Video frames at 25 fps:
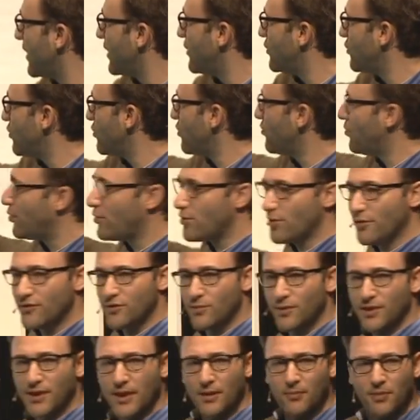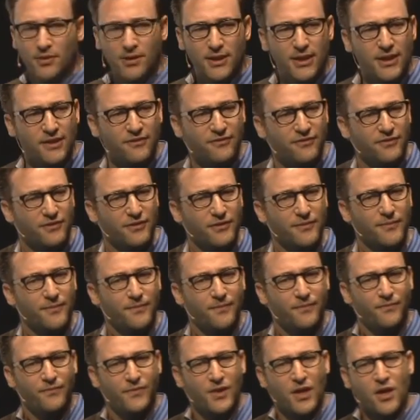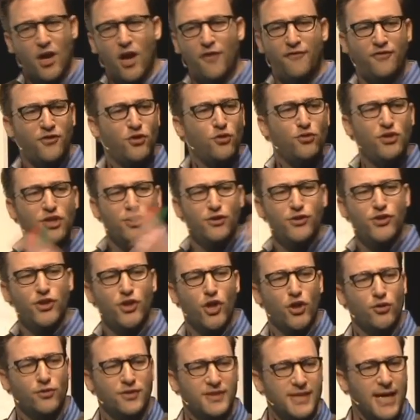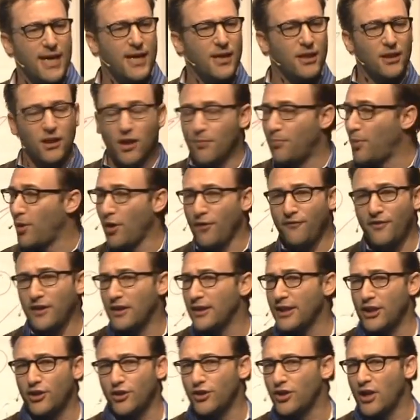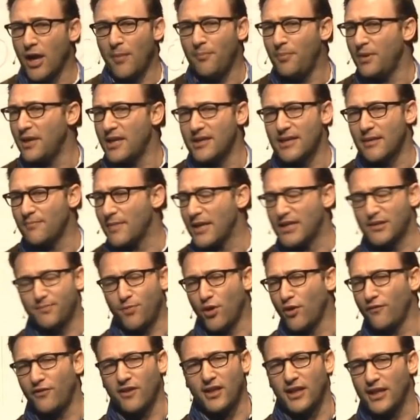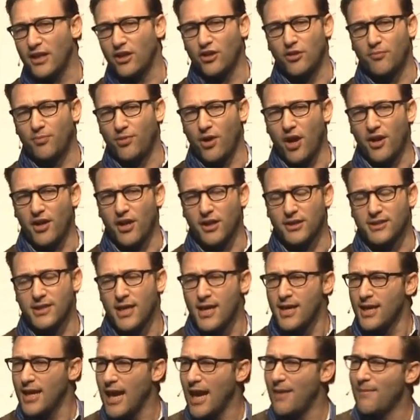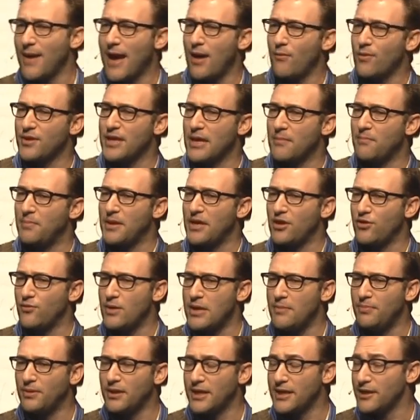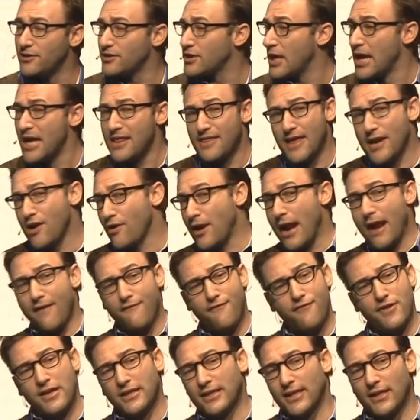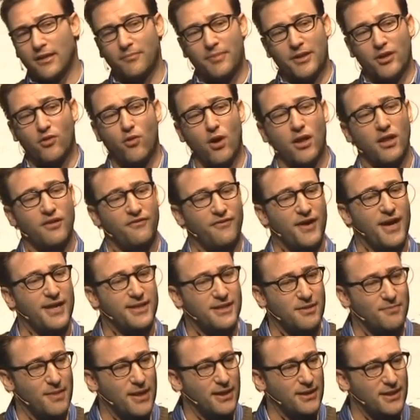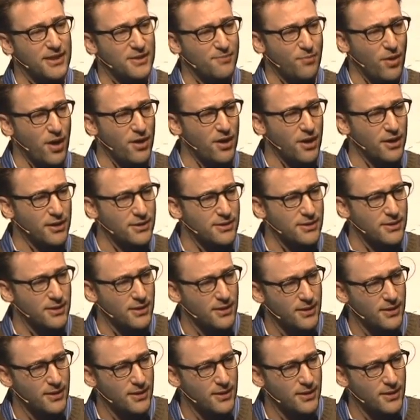do proves what they believe. A few years ago, Dell, a perfectly good company that makes perfectly good products, came out with MP3 players. They are every little bit qualified to make these products.